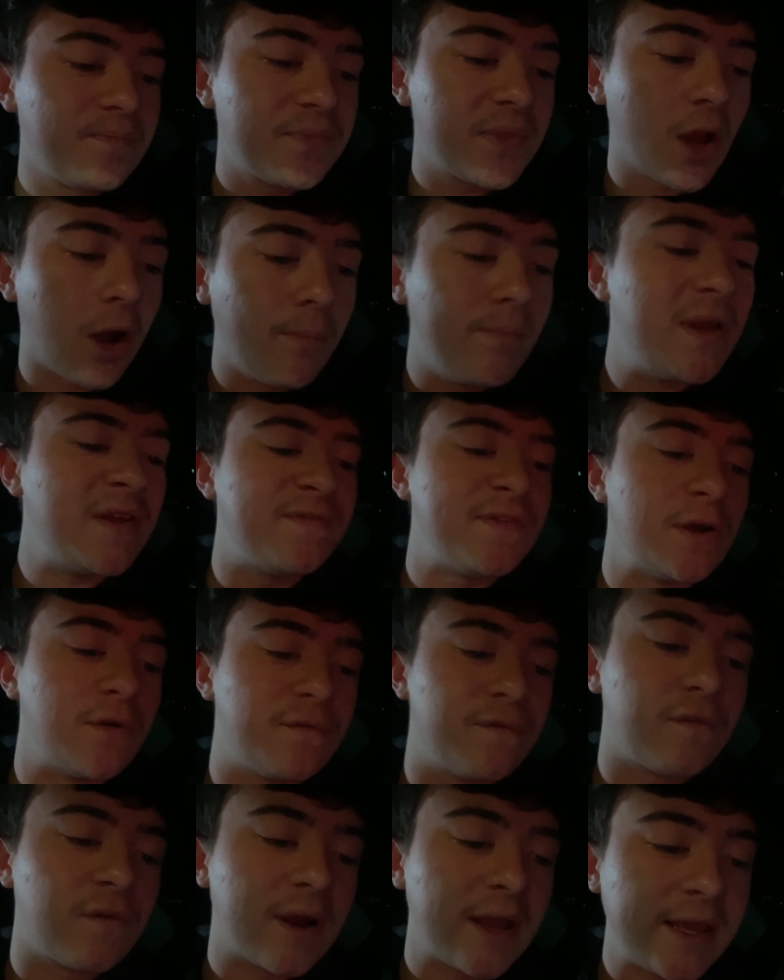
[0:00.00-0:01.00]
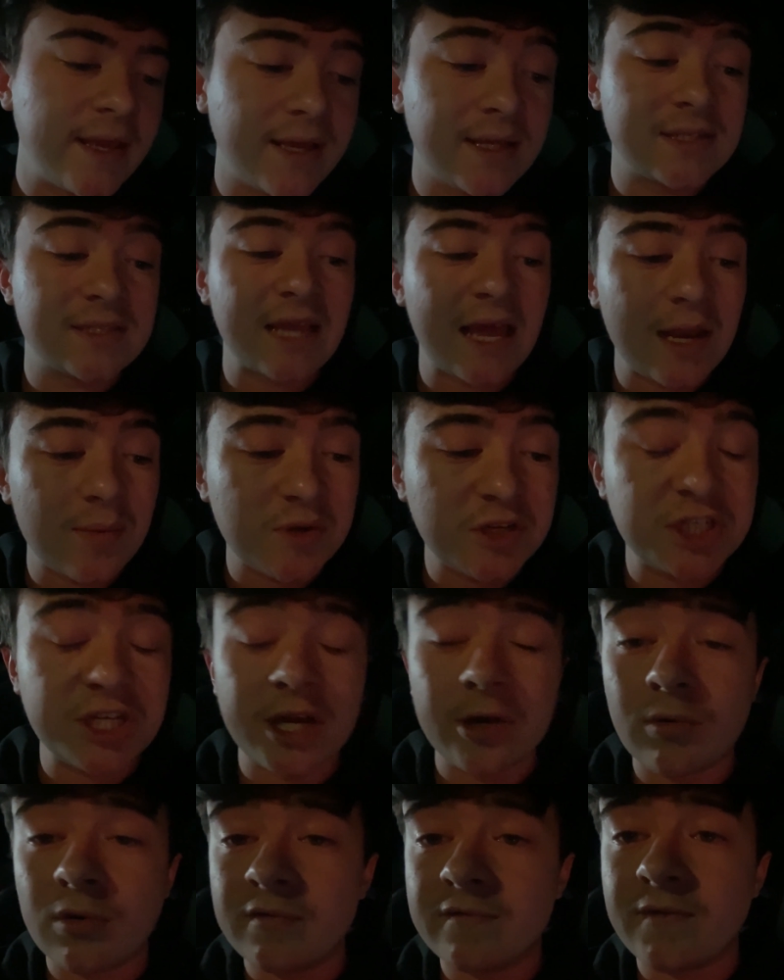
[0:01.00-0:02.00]
Our midfield 3 is
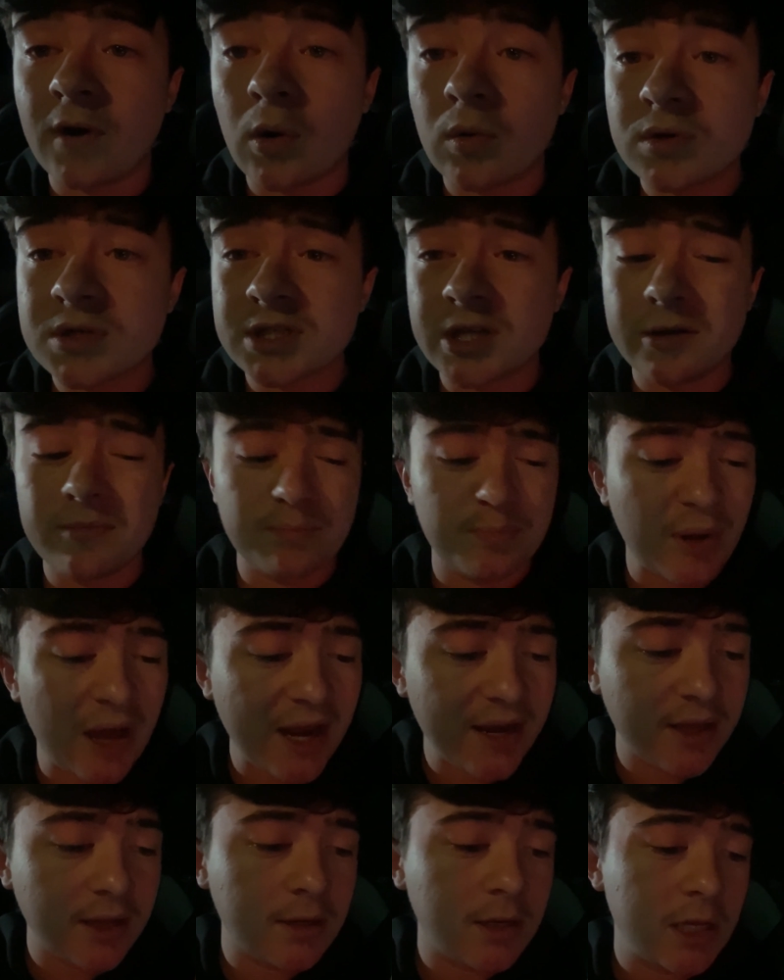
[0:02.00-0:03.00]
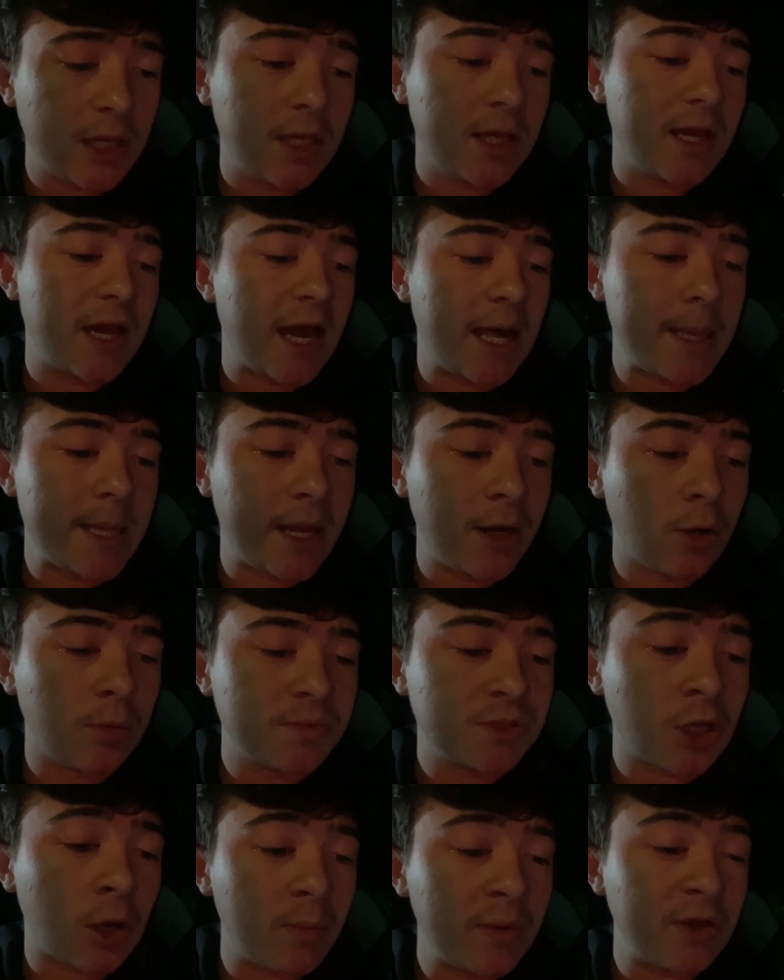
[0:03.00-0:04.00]
Adeboyejo, Volks, and Bannon, and then up
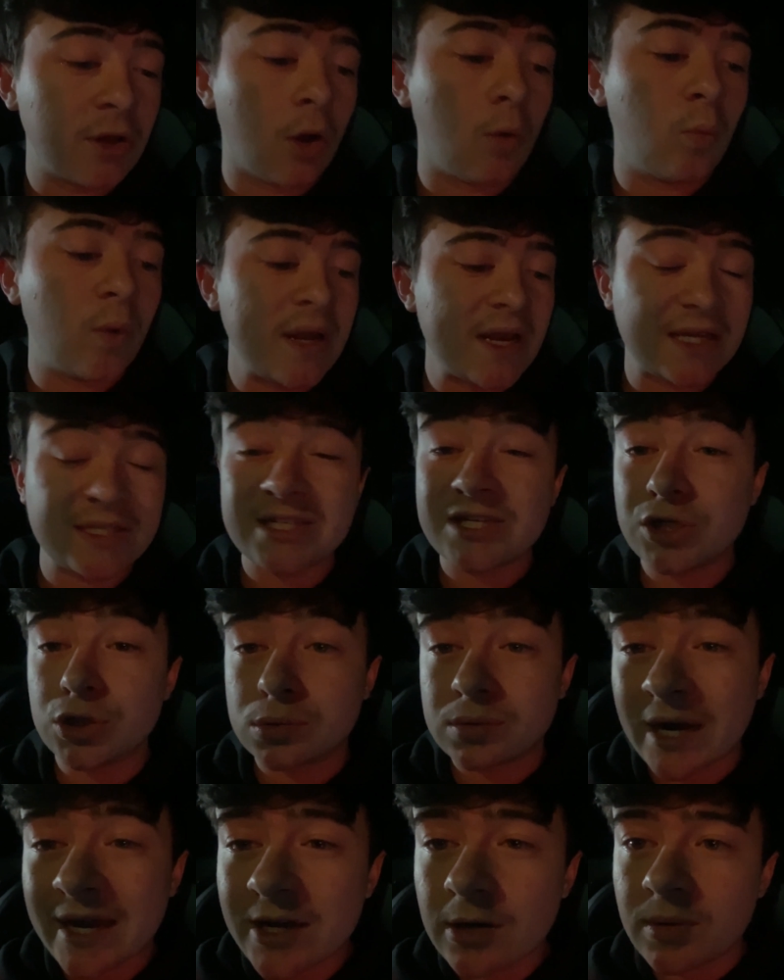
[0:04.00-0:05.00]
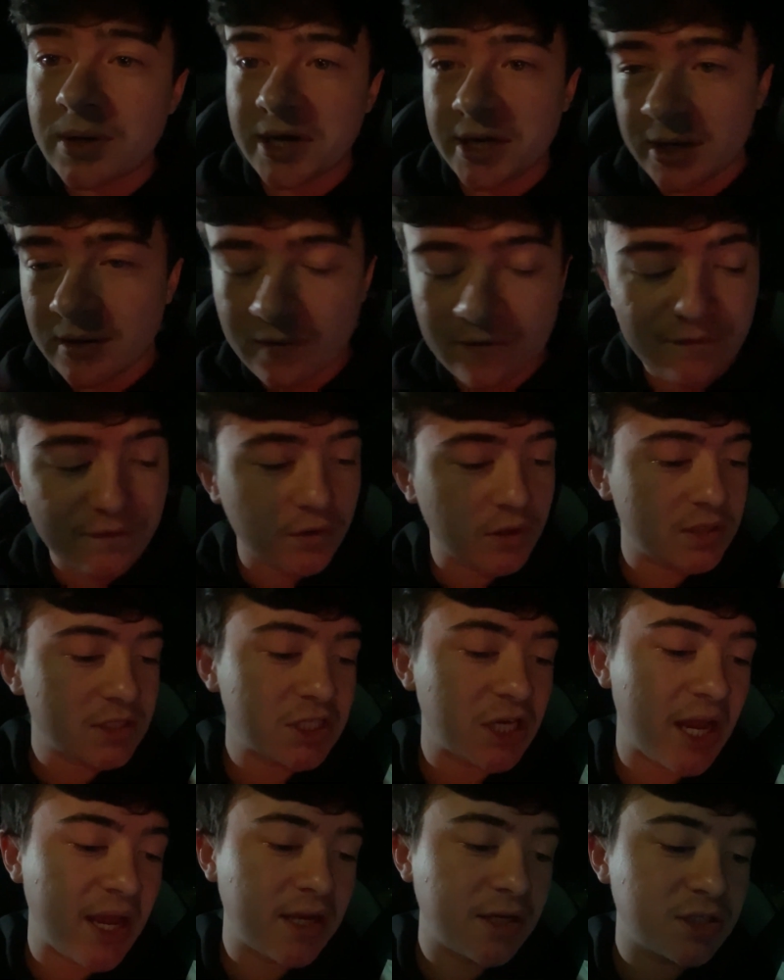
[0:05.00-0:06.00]
top we got Winaz and Gregory for a
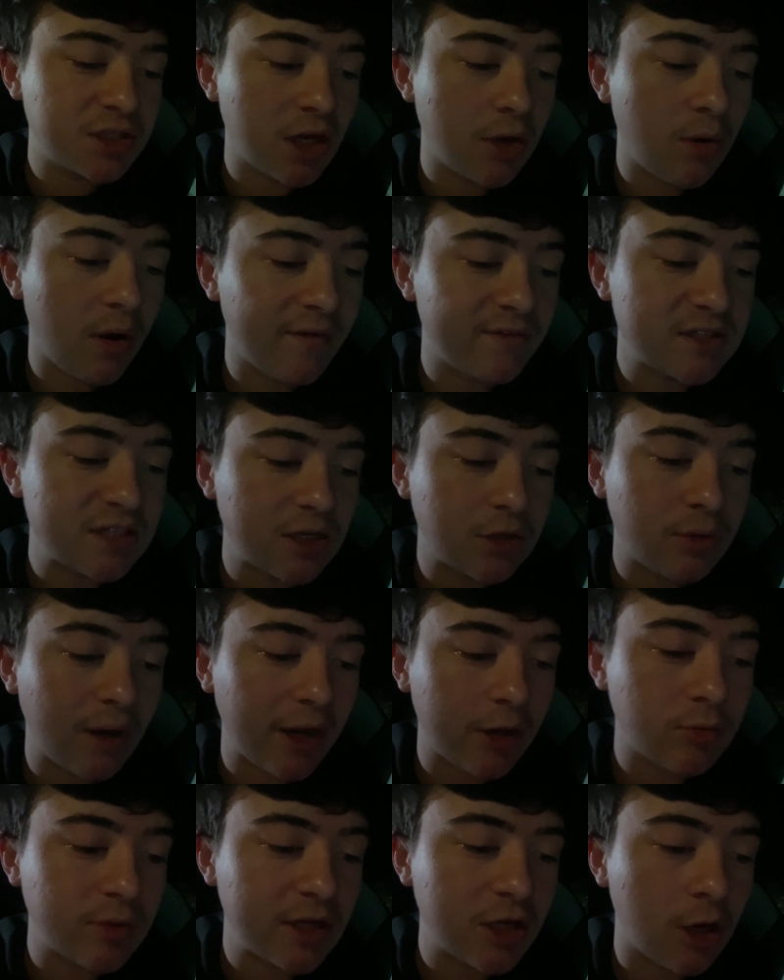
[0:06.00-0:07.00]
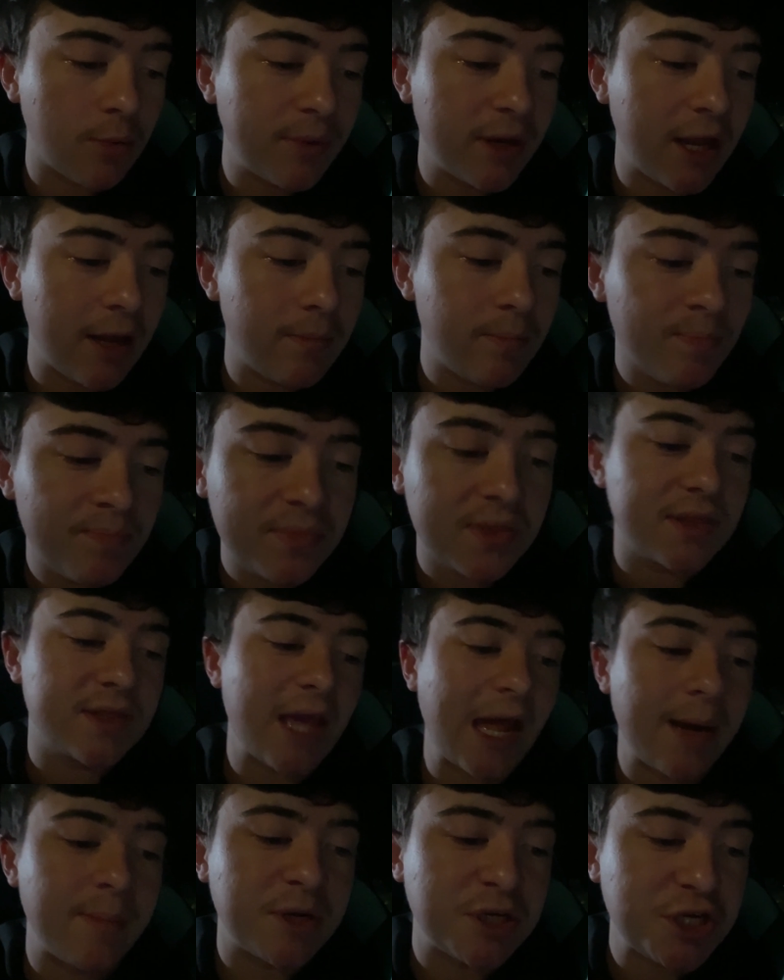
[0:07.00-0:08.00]
change. So obviously Gregory coming in,
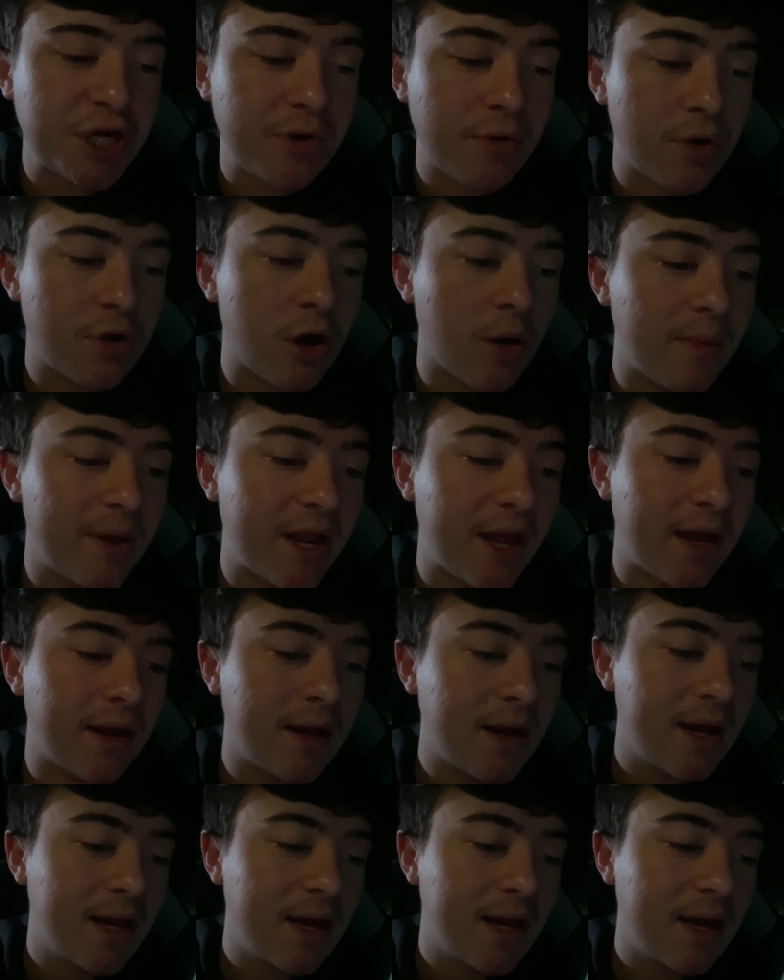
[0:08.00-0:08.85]
Adeboyejo coming in,